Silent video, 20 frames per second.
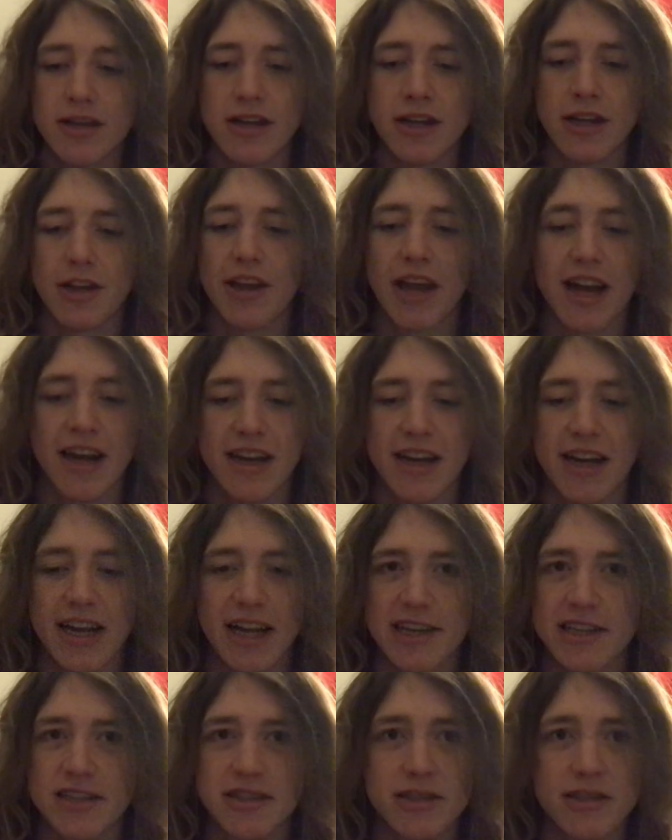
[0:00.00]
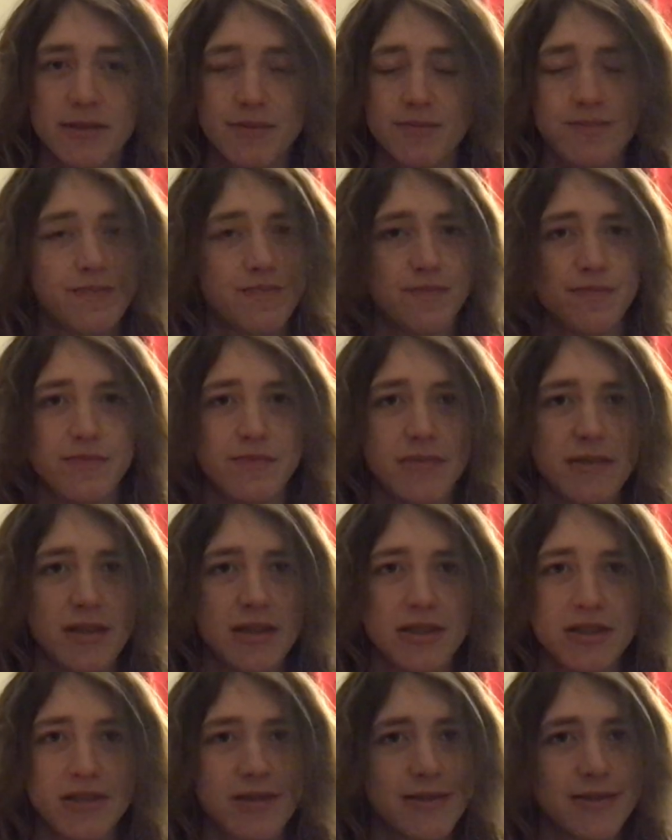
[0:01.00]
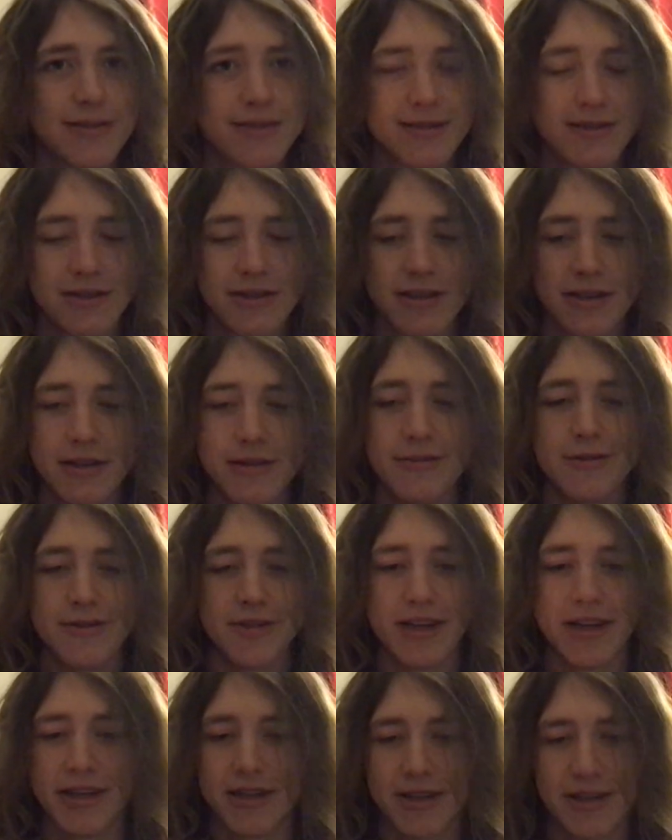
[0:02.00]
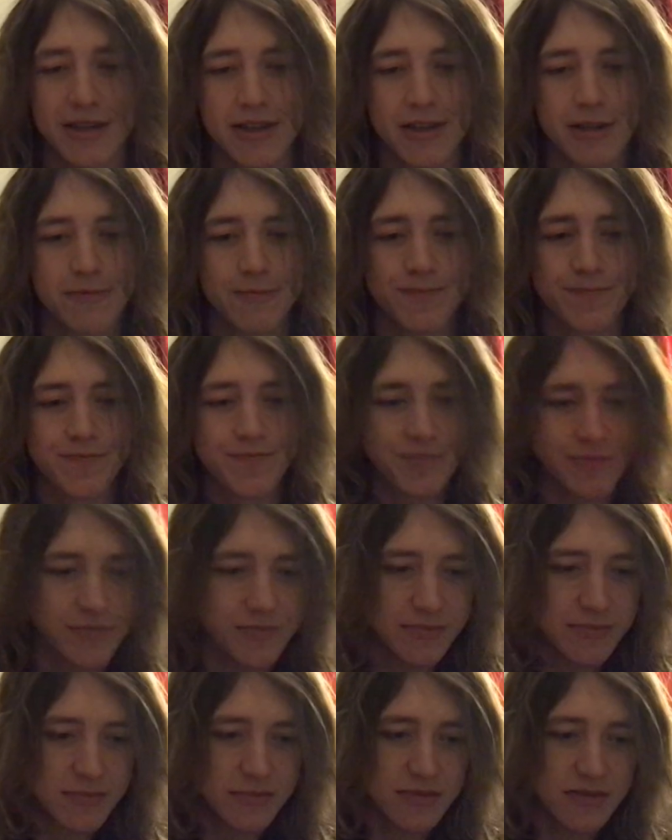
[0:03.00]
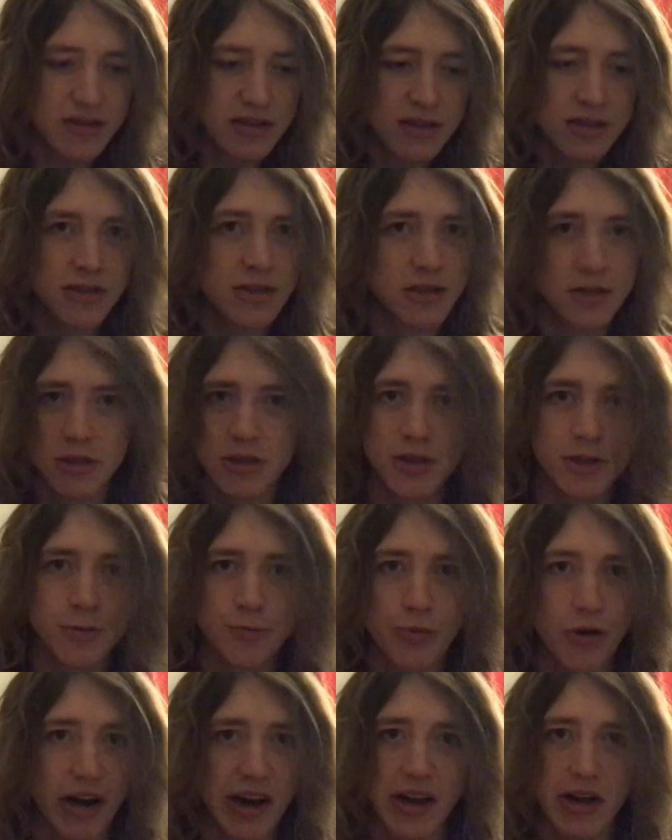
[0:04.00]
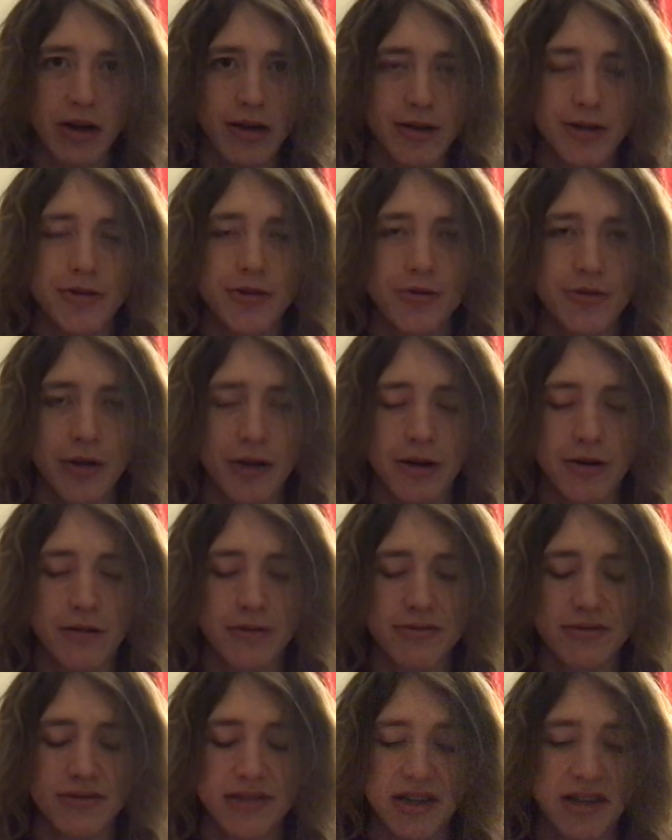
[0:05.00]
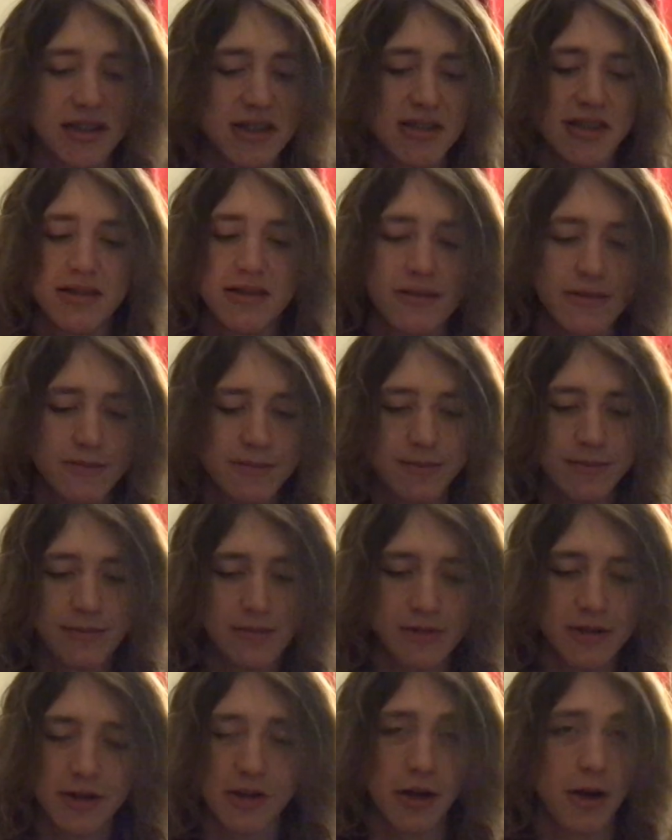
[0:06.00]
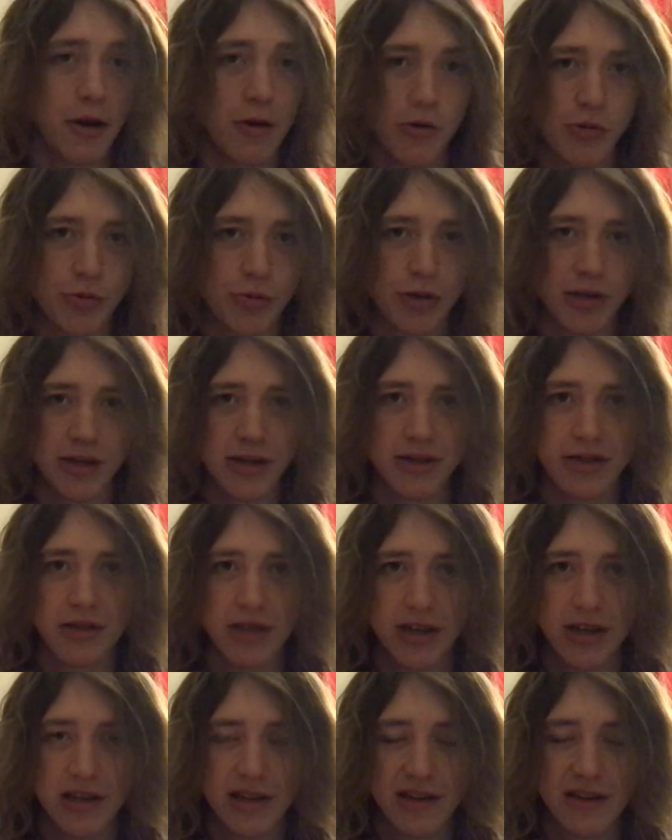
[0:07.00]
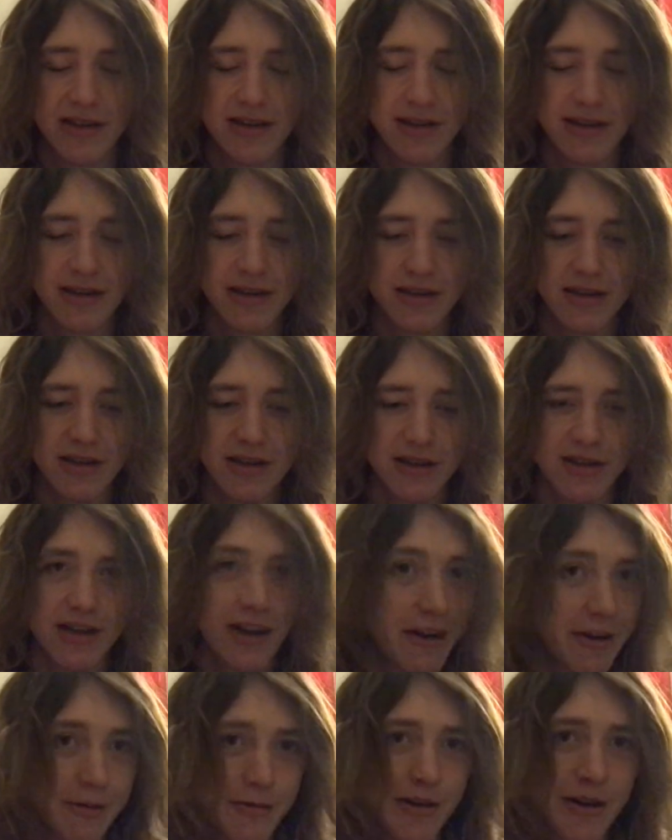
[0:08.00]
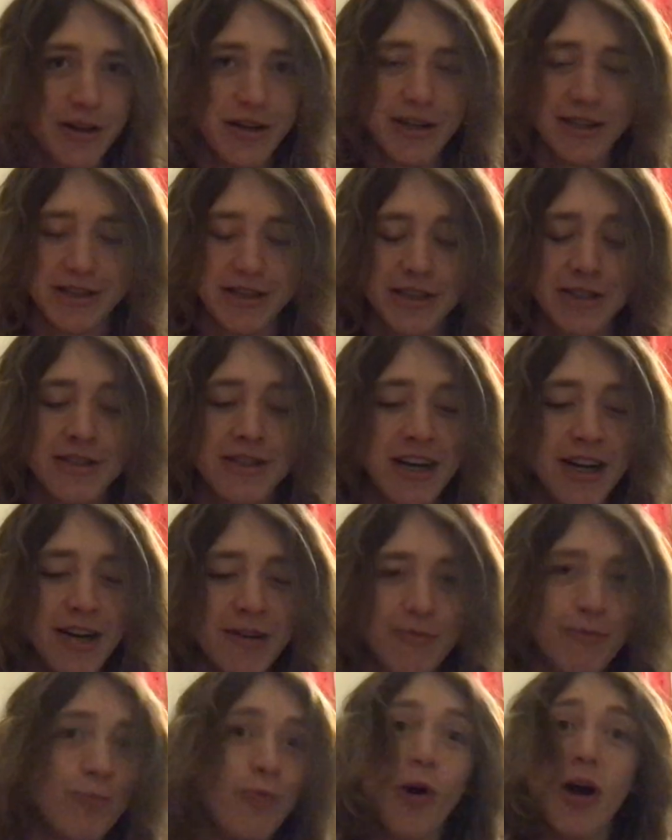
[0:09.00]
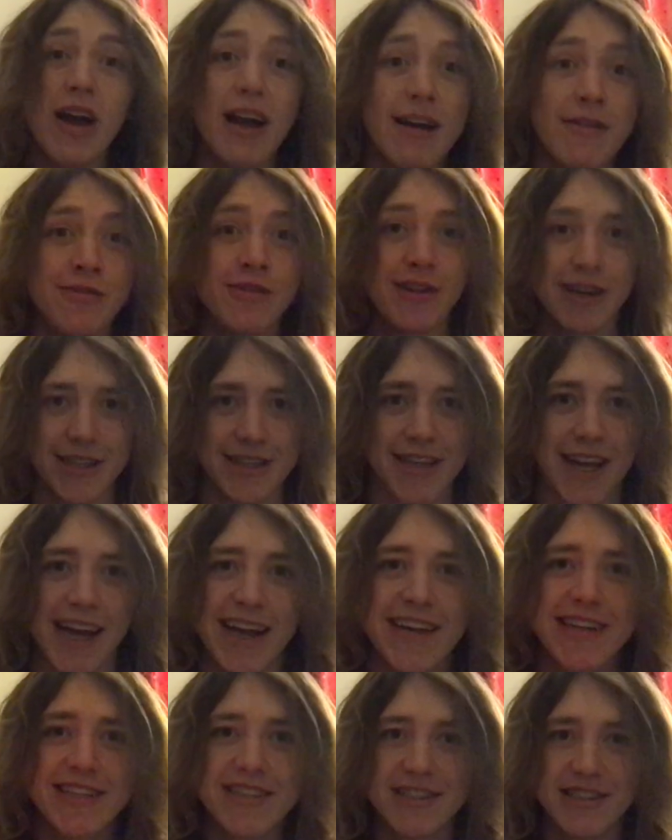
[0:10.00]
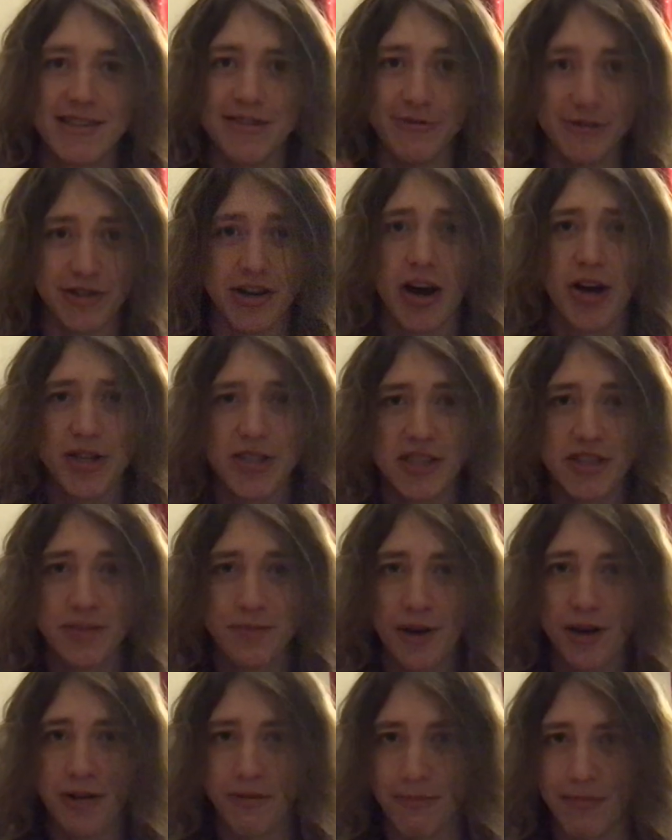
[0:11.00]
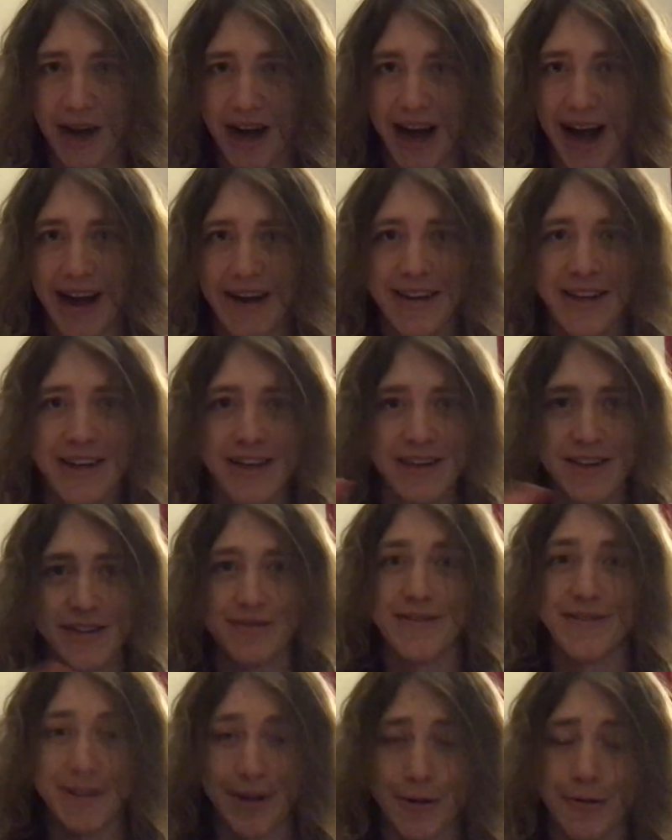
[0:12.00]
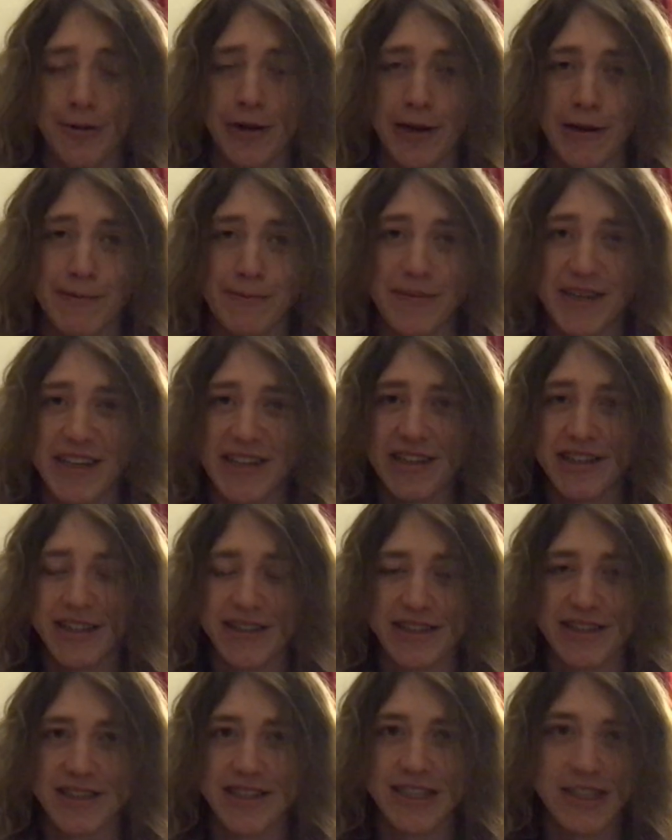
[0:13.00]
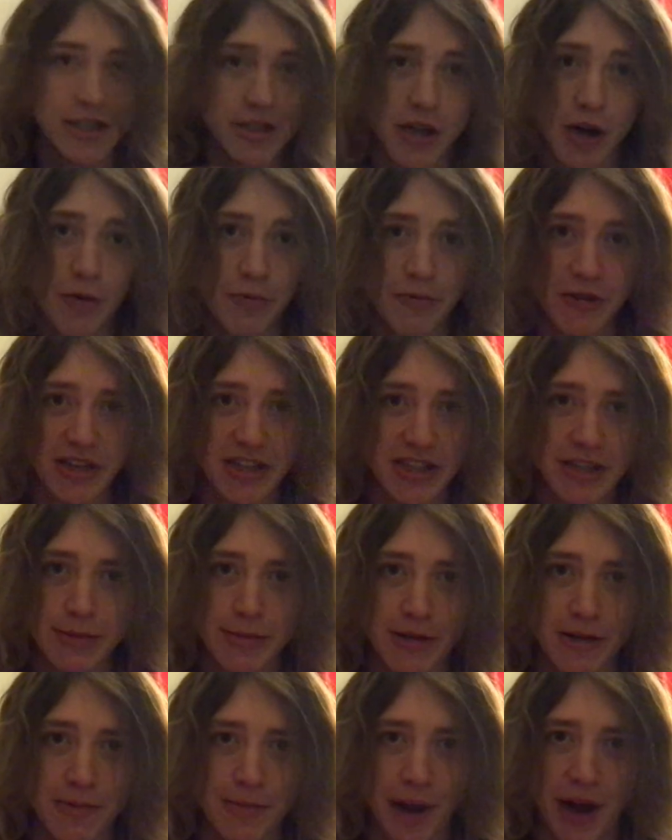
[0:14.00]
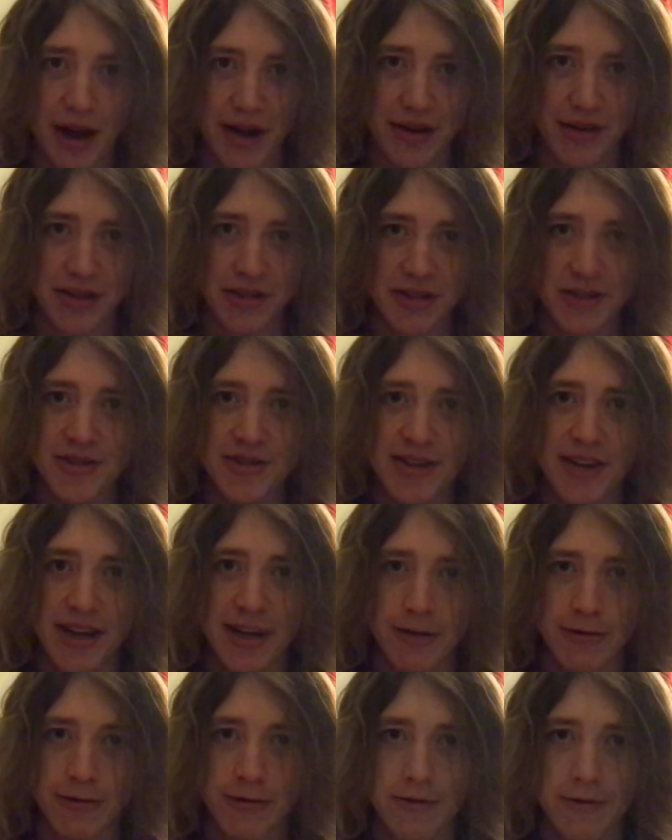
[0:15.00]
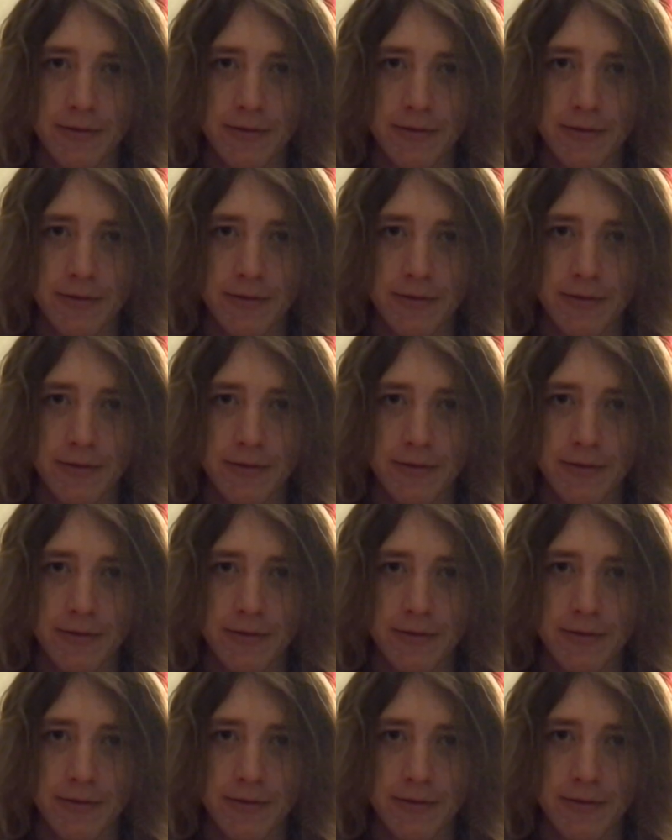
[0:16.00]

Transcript: In that case, just use, like, spray-on cologne, like, deodorant. Like, really, just whatever it takes to not smell bad, do it. Because you don't want to smell bad in this life.